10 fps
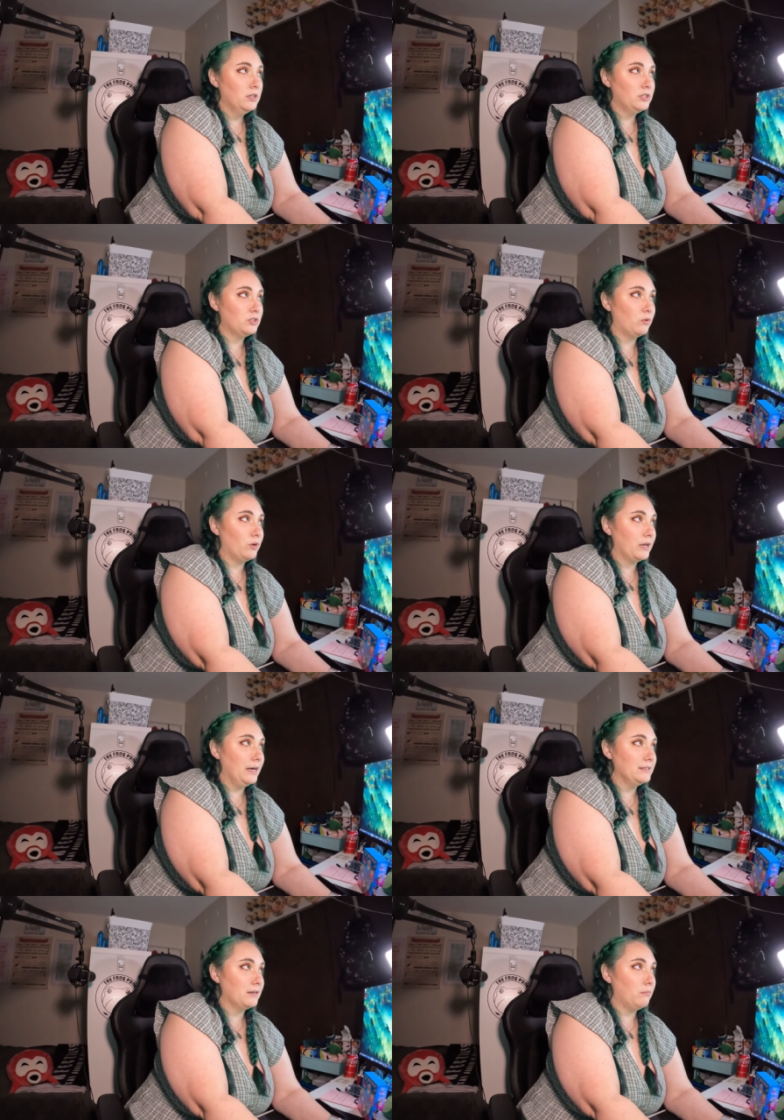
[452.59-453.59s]
Just
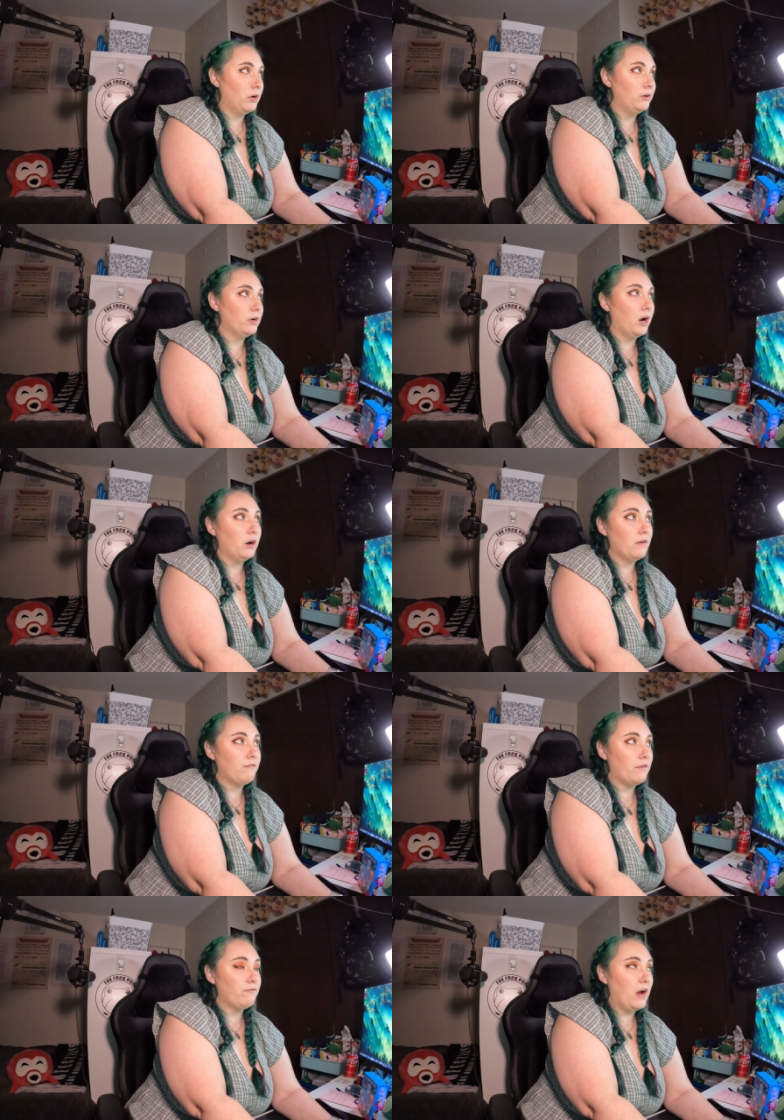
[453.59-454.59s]
organizing Mario Kart
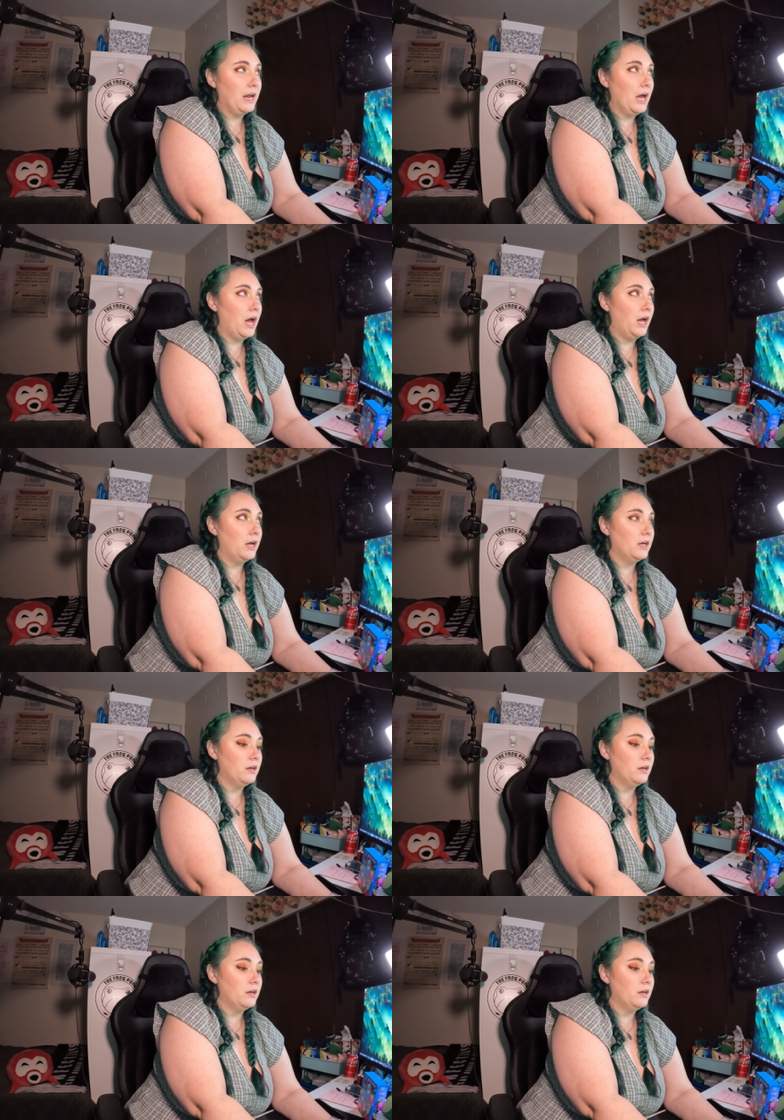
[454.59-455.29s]
for Friday.